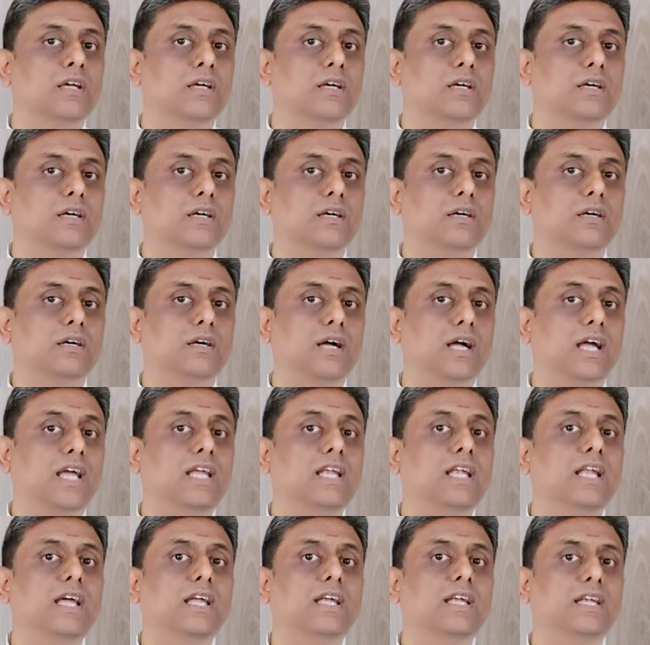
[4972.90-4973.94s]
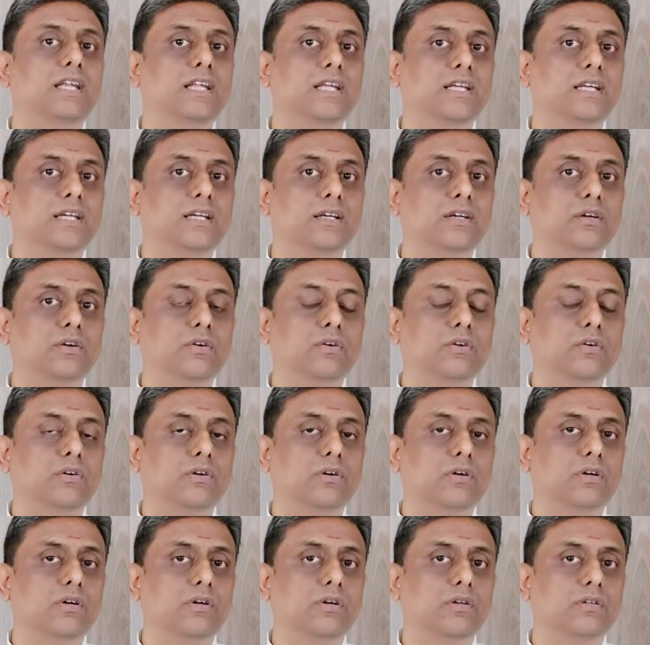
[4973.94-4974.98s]
highlighting
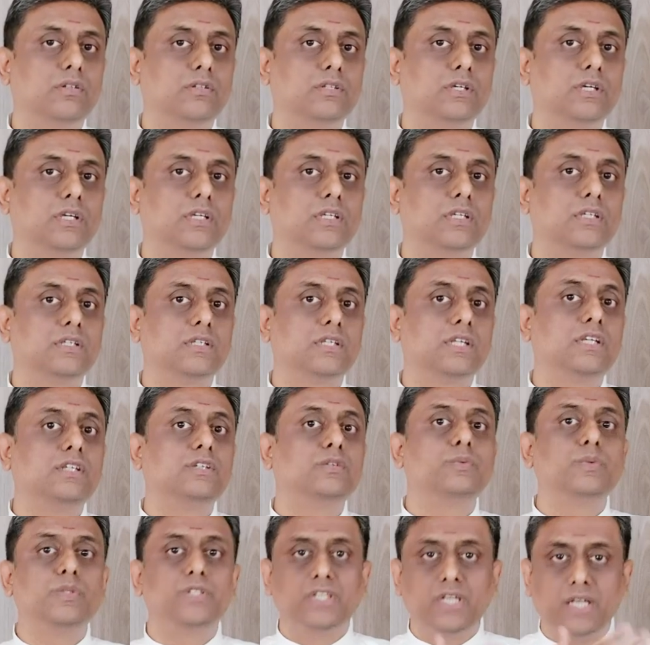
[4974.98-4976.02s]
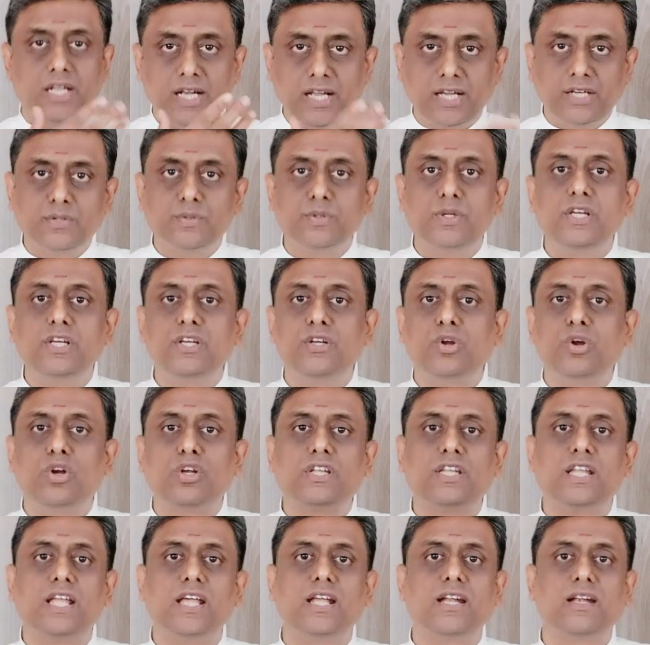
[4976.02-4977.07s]
certain things which are actually
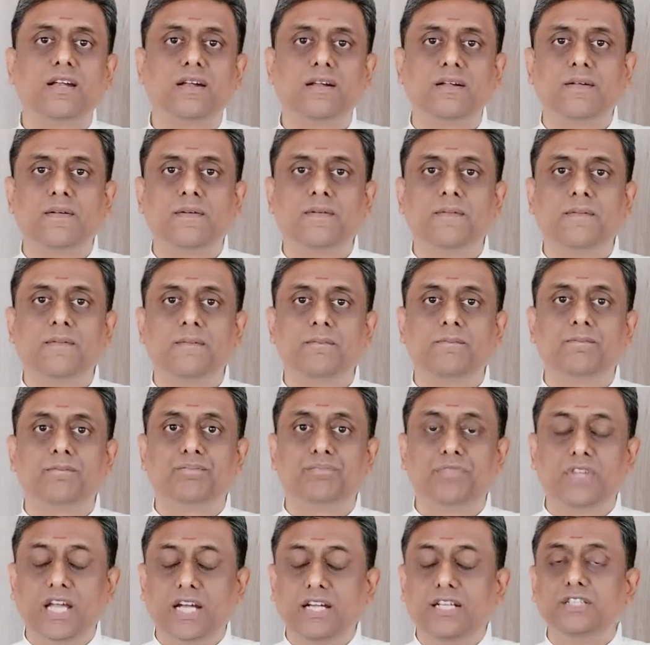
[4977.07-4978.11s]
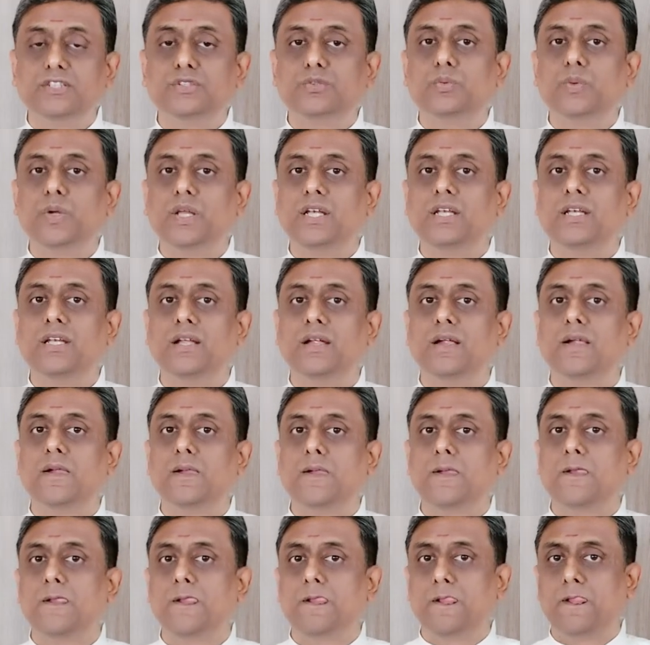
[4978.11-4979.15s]
not there. That is when
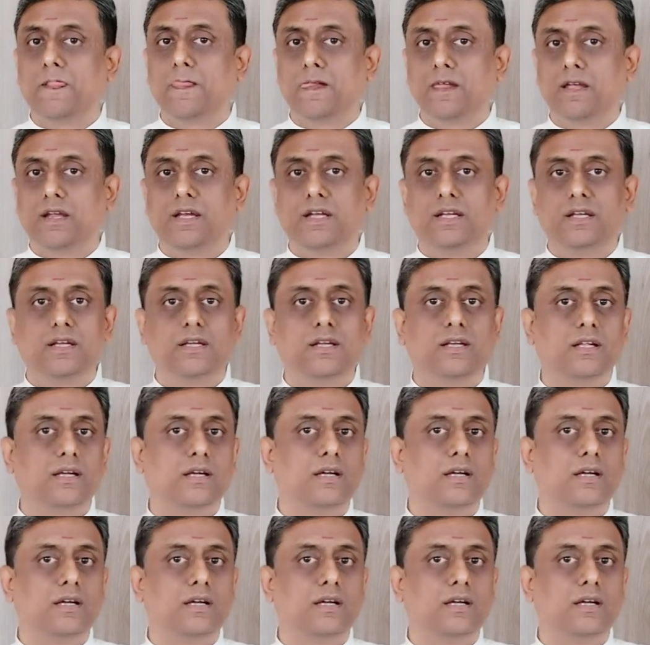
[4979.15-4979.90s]
it